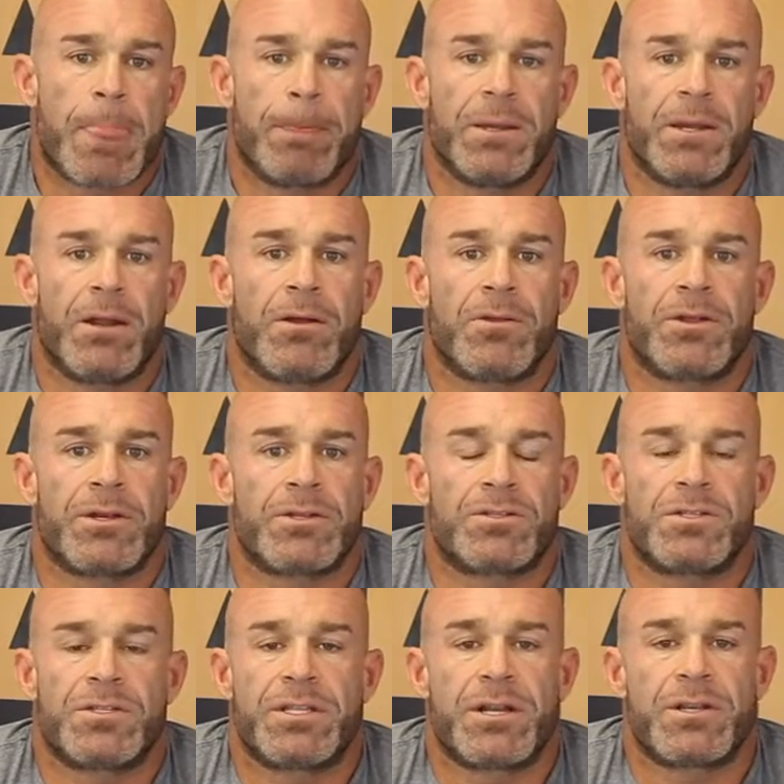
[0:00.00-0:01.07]
You know,
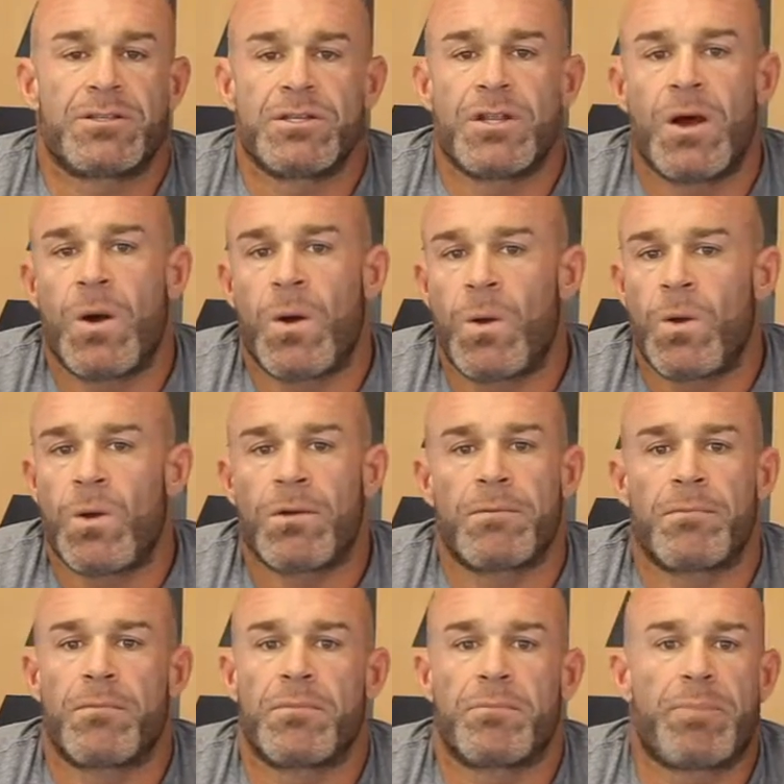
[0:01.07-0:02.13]
there's
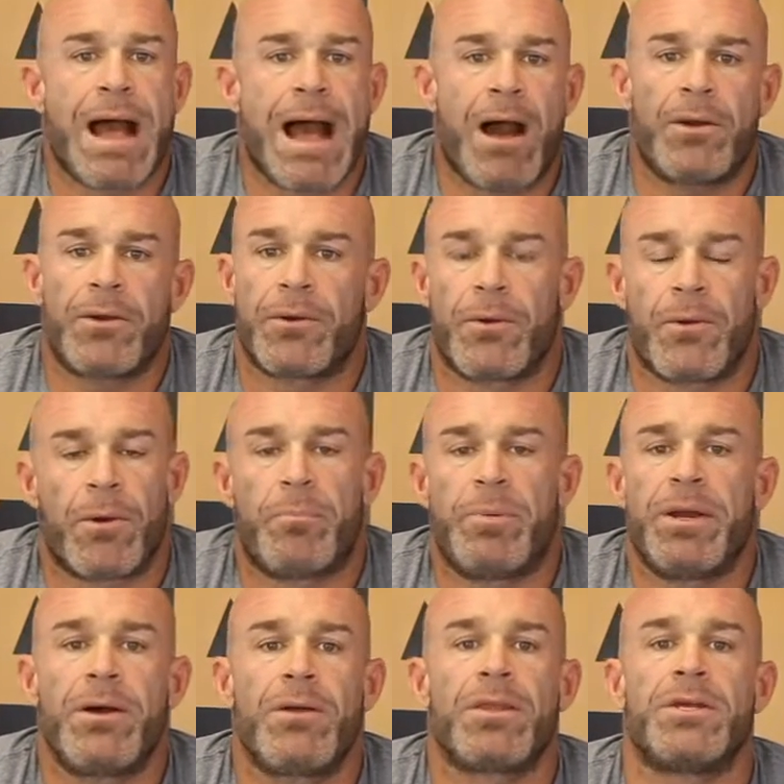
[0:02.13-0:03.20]
no powder or
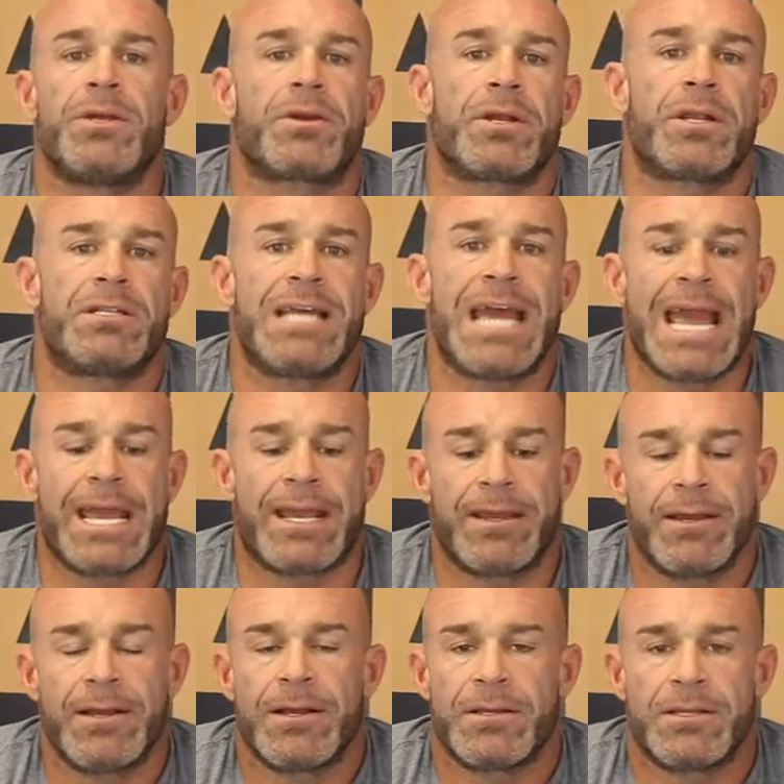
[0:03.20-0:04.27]
pill that you're going to
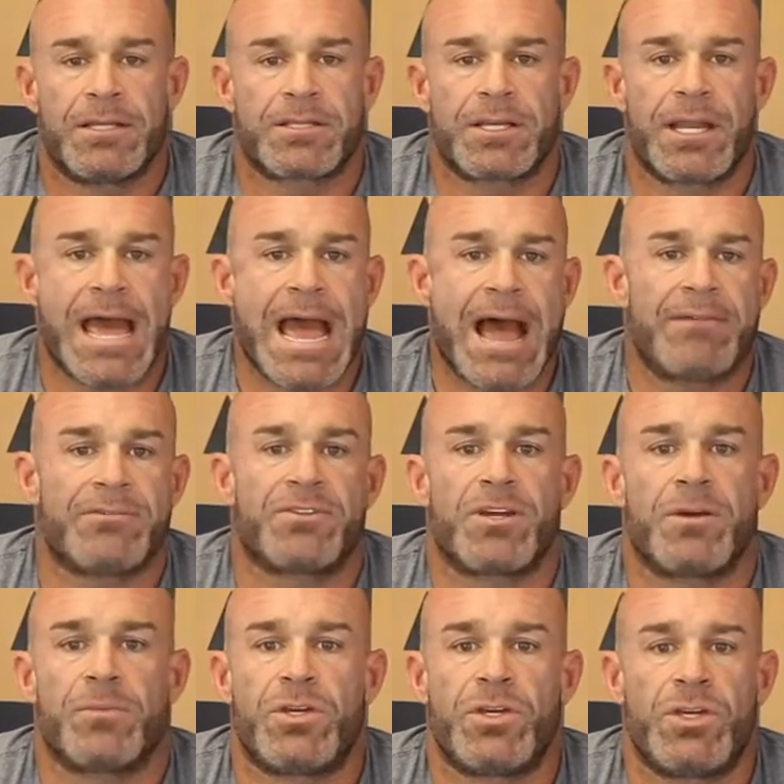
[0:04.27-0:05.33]
take that's going to have
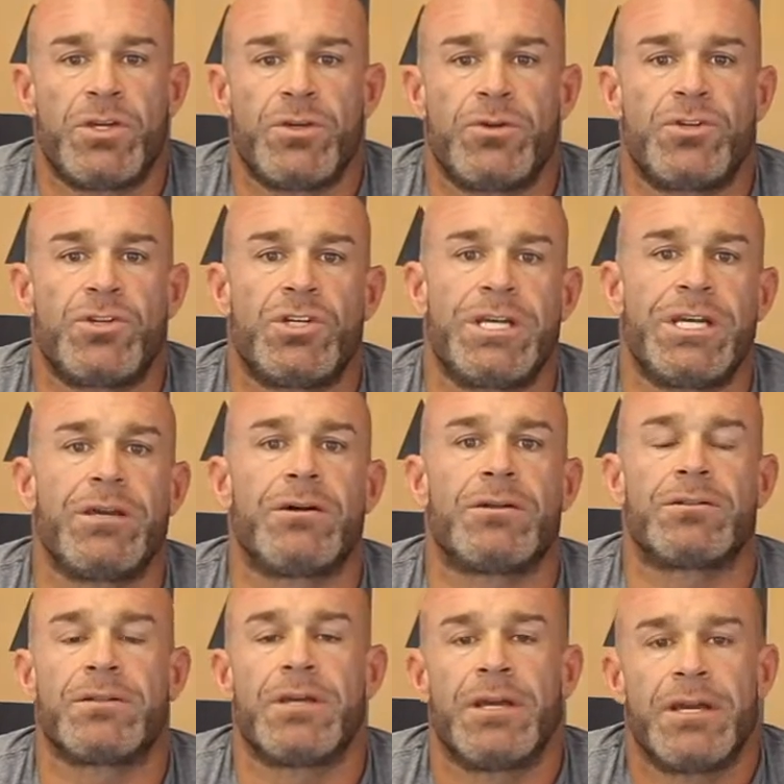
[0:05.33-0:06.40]
some huge
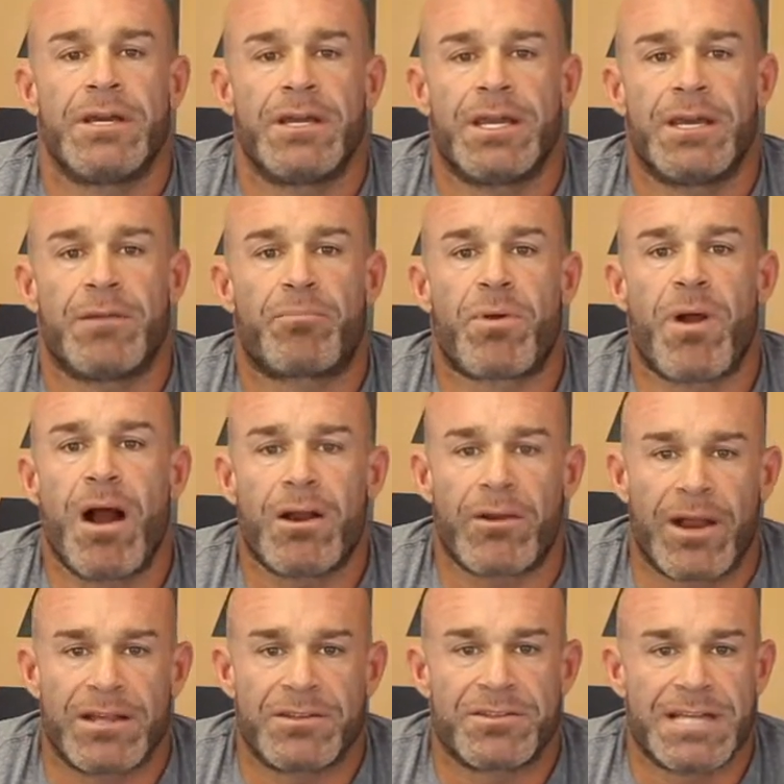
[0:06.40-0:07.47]
yield in
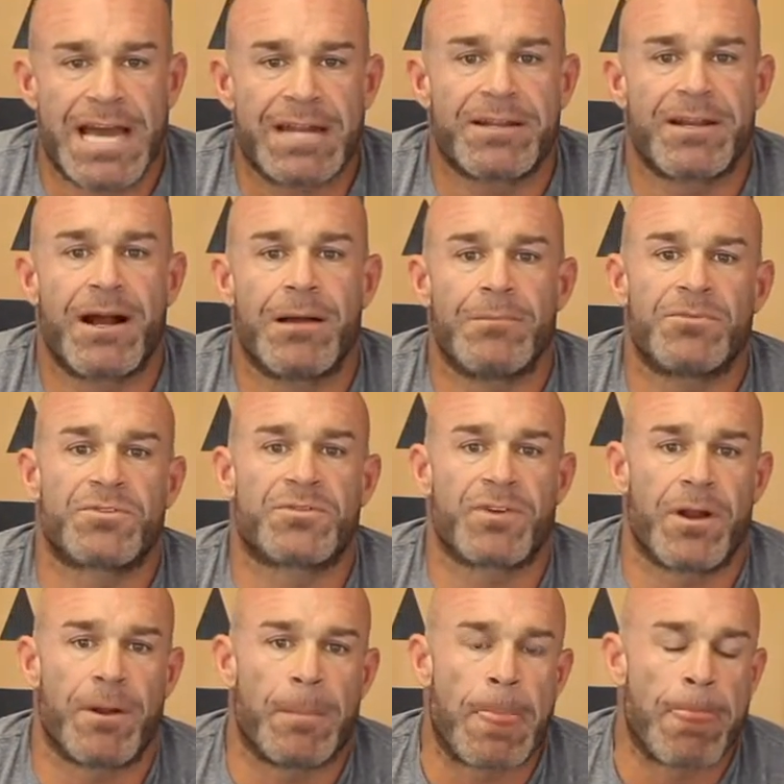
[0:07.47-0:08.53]
progress. That comes
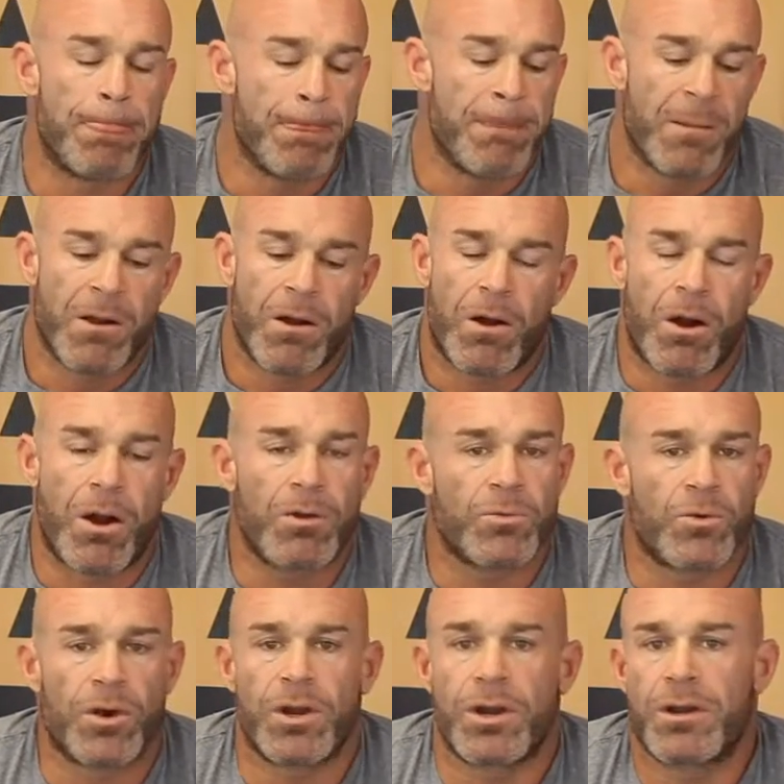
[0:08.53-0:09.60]
from hard
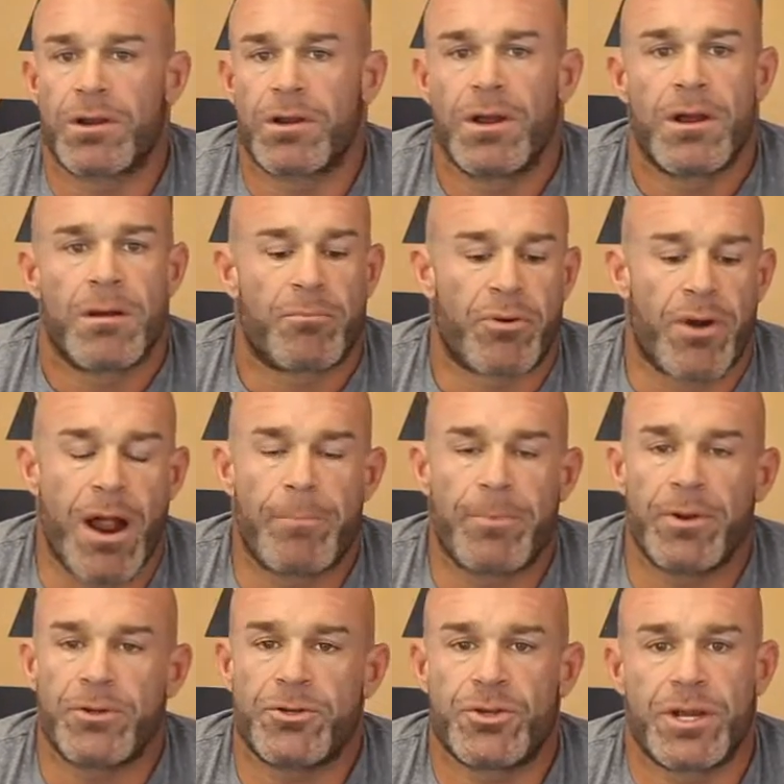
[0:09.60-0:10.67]
work,
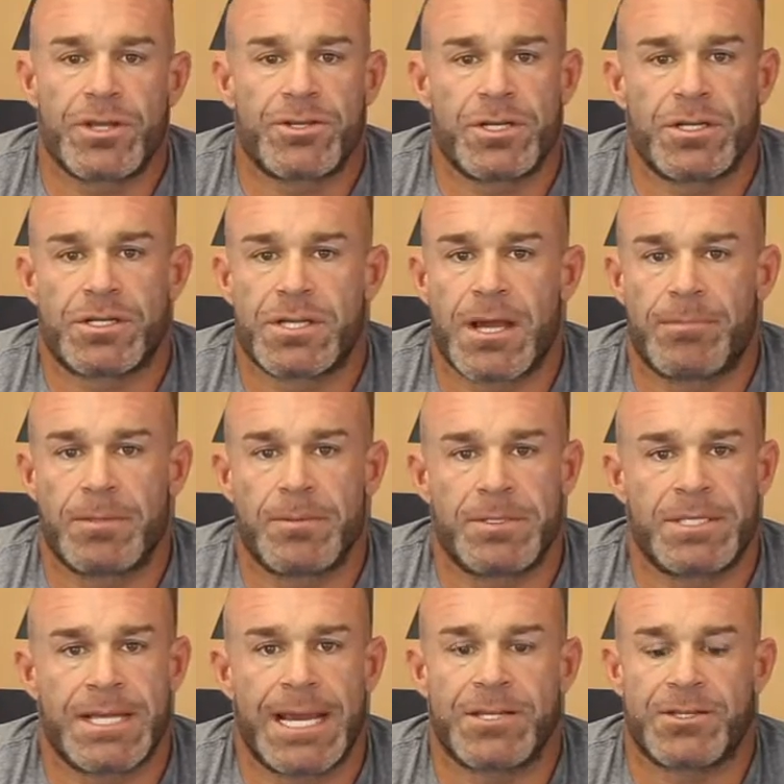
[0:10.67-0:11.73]
proper nutrition and
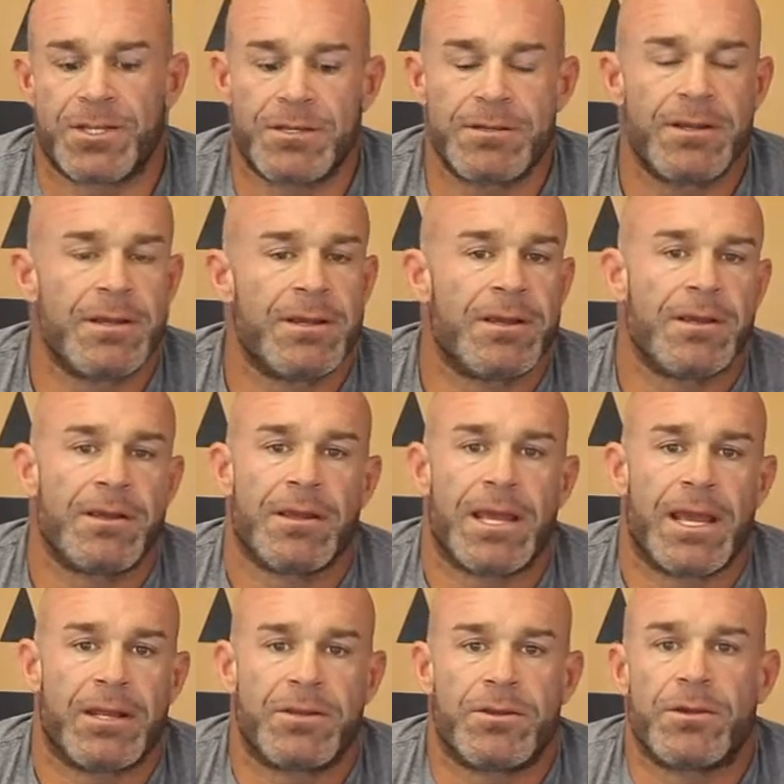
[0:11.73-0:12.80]
supplementation,
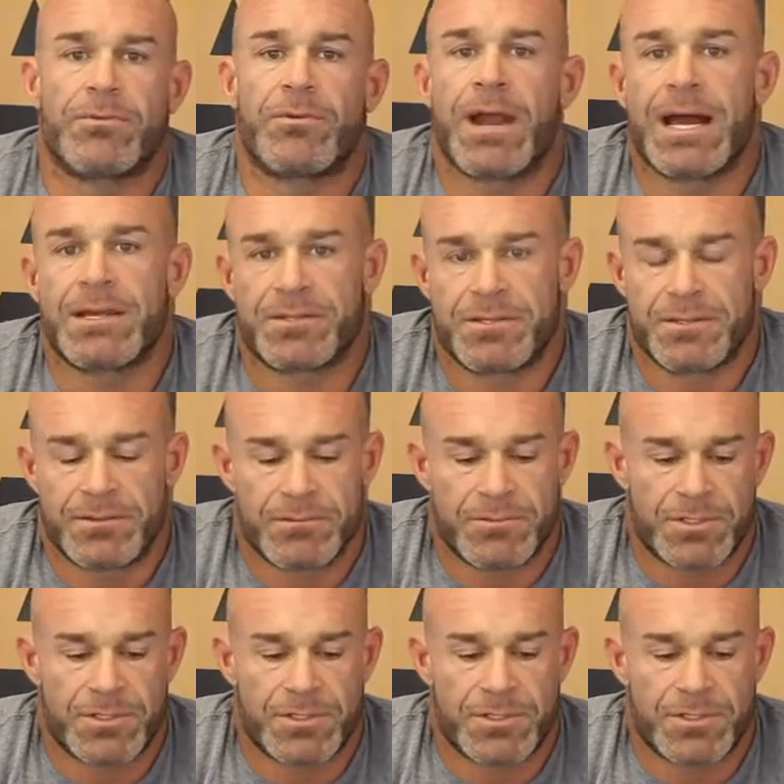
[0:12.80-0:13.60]
and good rest.